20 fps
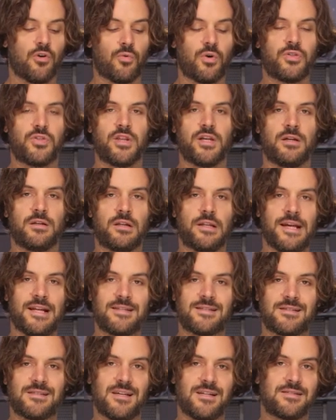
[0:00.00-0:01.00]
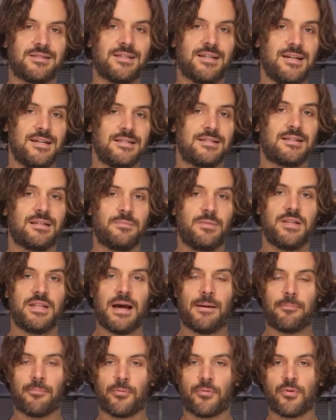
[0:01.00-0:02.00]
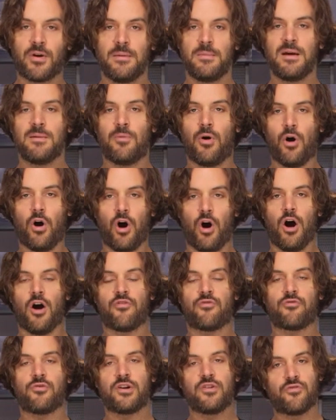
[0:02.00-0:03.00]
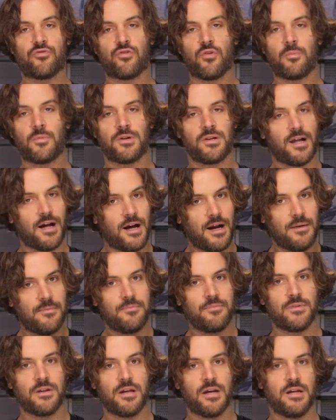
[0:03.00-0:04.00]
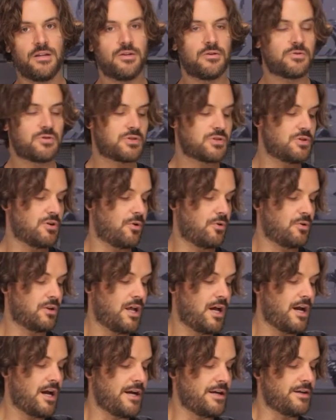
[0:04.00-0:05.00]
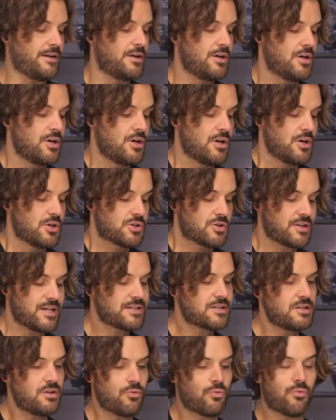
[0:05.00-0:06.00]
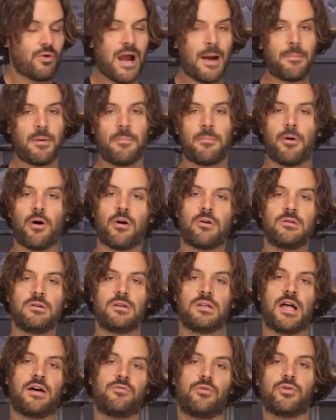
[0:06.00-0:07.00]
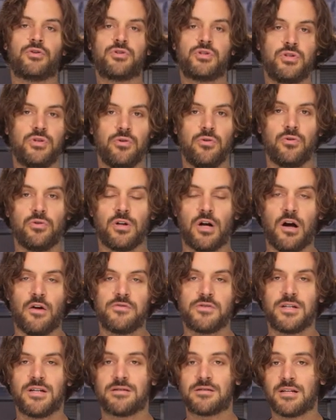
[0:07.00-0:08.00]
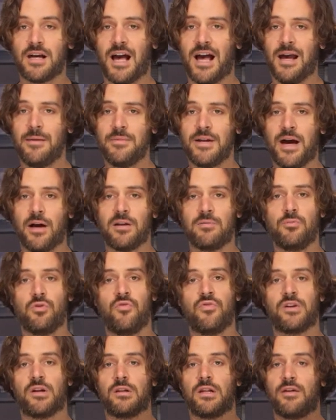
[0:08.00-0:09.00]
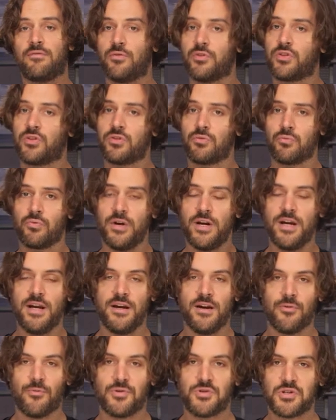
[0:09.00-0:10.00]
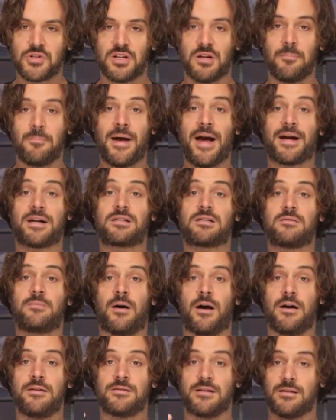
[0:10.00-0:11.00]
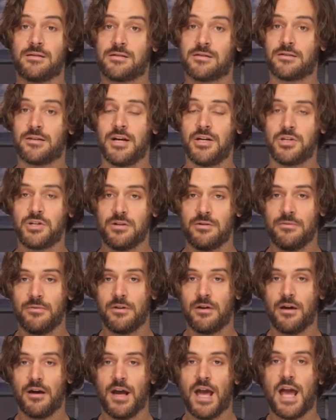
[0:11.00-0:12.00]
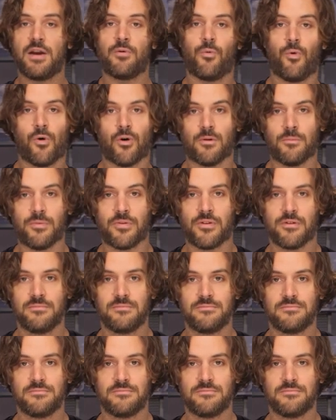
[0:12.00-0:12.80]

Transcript: with the Elites, this is going to be that premium offering from Klim in their Snow line. So that's going to wrap up our level 2 gloves, and it's time now to move into level 3, which is going to maximize insulation and warmth.